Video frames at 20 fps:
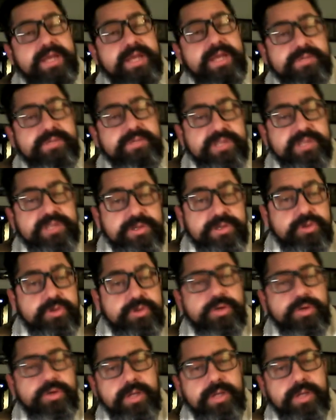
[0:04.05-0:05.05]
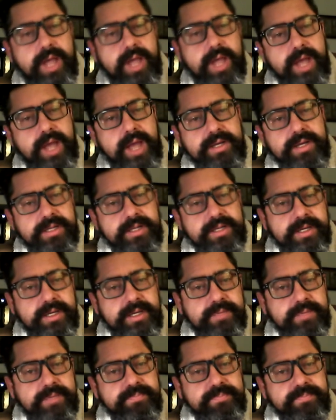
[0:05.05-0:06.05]
name is Lou, and
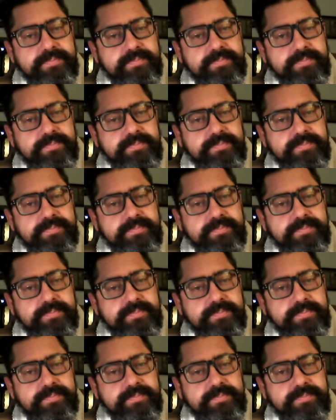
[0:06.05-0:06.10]
uh,